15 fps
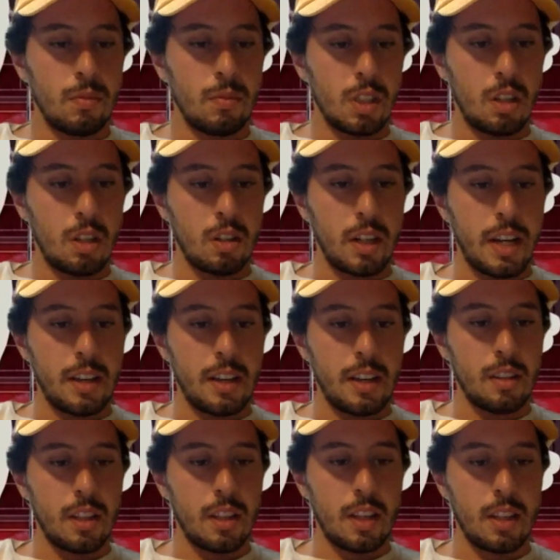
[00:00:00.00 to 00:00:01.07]
all right,
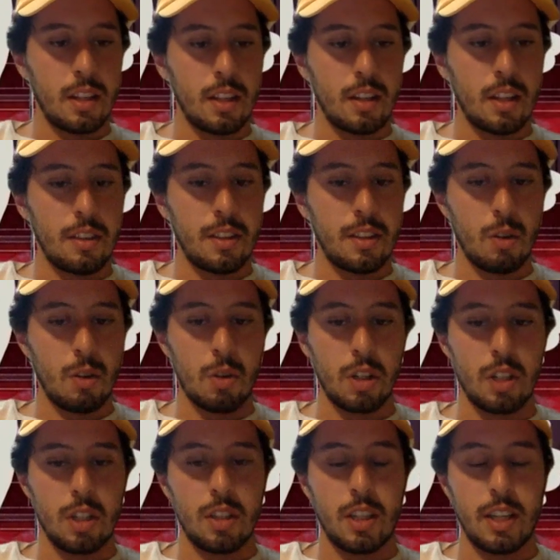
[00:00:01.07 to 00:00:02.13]
then I think we're
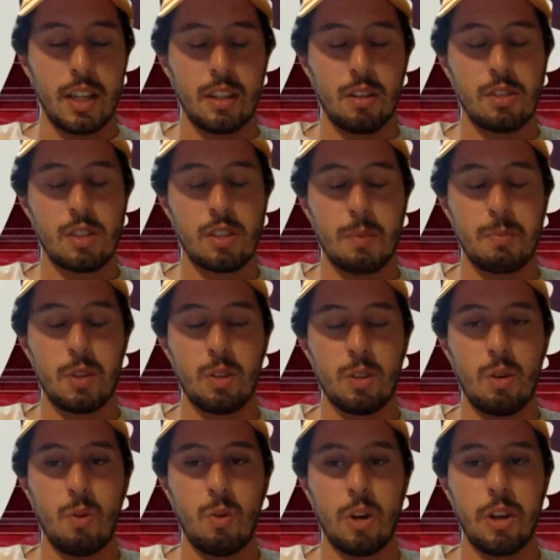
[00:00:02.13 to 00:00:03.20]
good then. I'll stop the
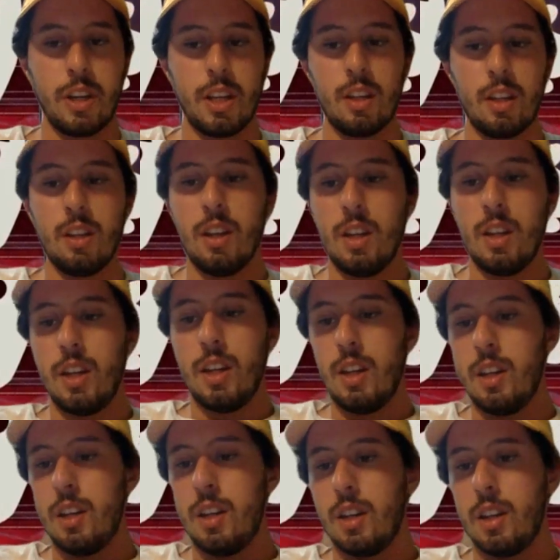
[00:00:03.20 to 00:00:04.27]
recording
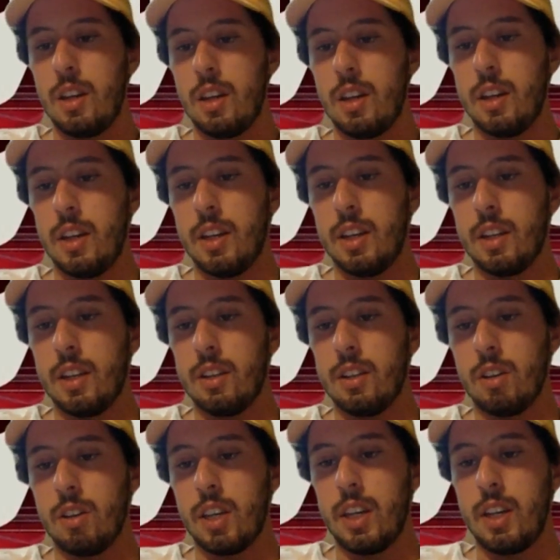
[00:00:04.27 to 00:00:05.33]
and I'll
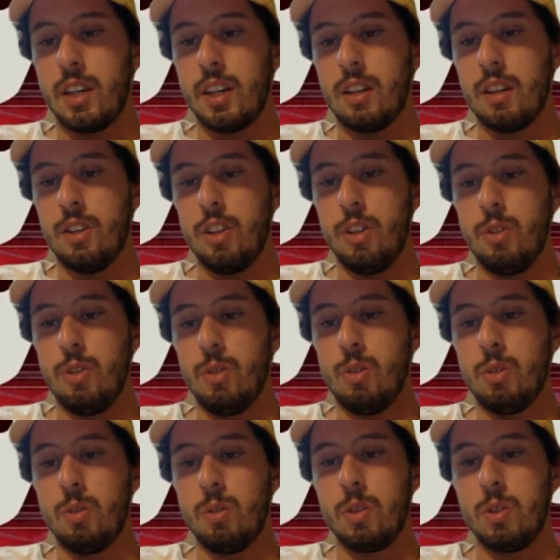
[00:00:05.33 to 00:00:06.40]
get a
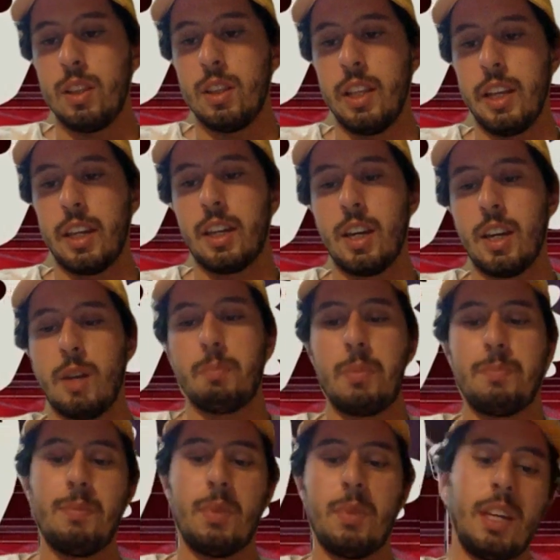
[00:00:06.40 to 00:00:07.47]
new link up
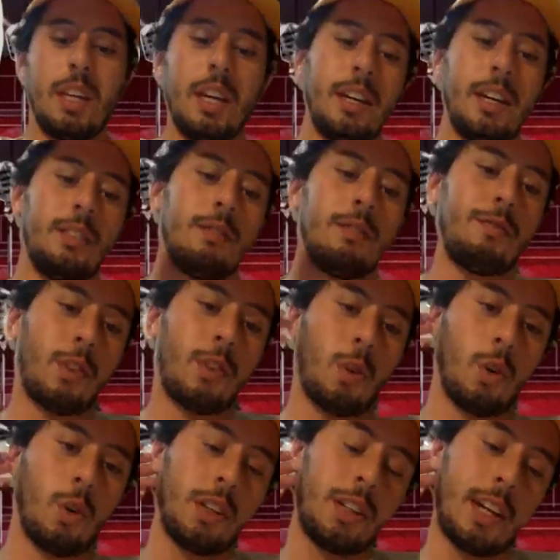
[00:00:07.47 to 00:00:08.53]
again
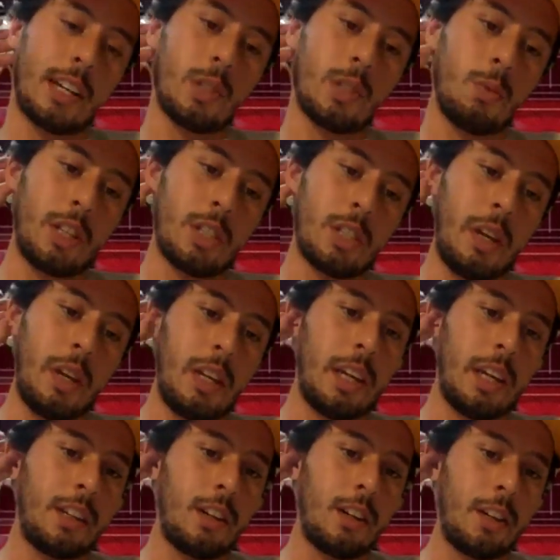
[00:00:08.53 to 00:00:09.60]
for next week's meeting
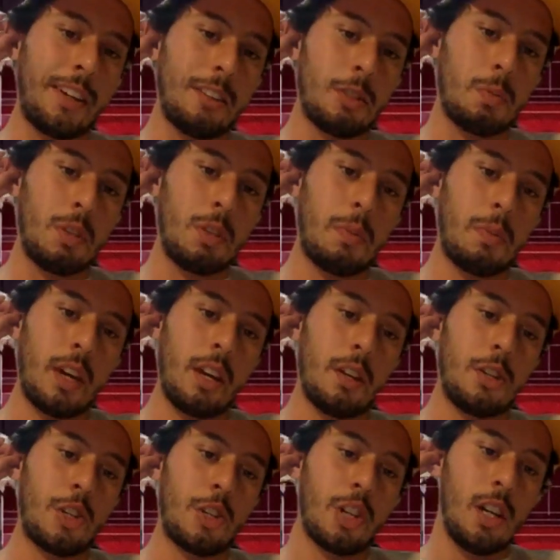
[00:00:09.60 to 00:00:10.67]
in our announcements
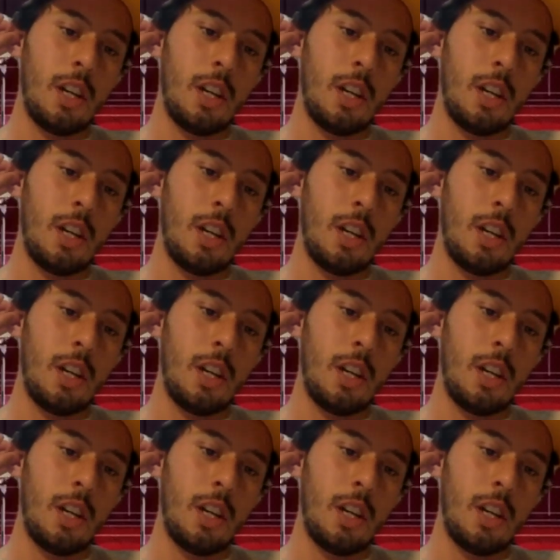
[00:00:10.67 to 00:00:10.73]
page